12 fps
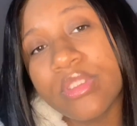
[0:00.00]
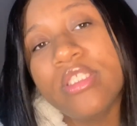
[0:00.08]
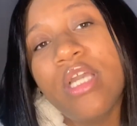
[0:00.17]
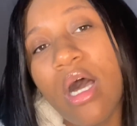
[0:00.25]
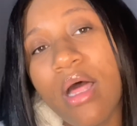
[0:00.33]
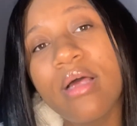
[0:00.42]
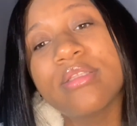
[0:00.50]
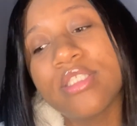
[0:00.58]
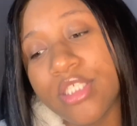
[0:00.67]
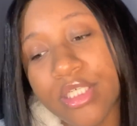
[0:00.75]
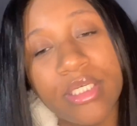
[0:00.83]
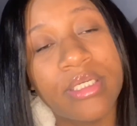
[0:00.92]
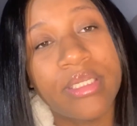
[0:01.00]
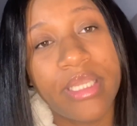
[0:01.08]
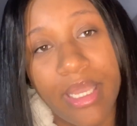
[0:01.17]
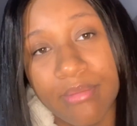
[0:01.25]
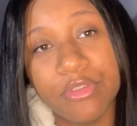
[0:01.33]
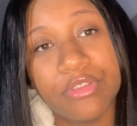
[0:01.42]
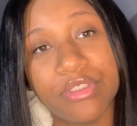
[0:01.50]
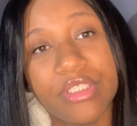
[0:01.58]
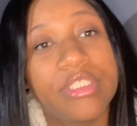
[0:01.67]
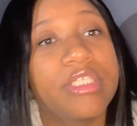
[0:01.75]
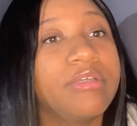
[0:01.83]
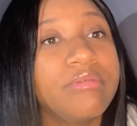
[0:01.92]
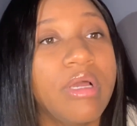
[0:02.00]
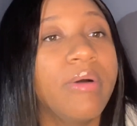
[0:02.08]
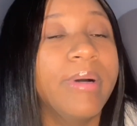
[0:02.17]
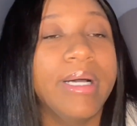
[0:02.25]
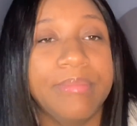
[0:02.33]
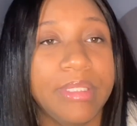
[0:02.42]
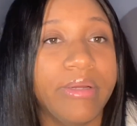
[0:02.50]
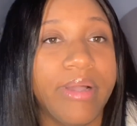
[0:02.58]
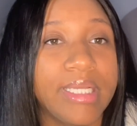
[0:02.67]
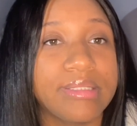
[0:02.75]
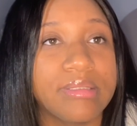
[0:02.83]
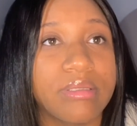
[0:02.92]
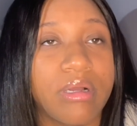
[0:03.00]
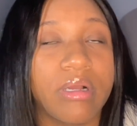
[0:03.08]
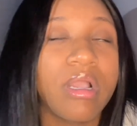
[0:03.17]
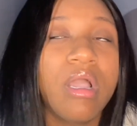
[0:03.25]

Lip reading: Y'all took chemistry, so you know what amino acids are.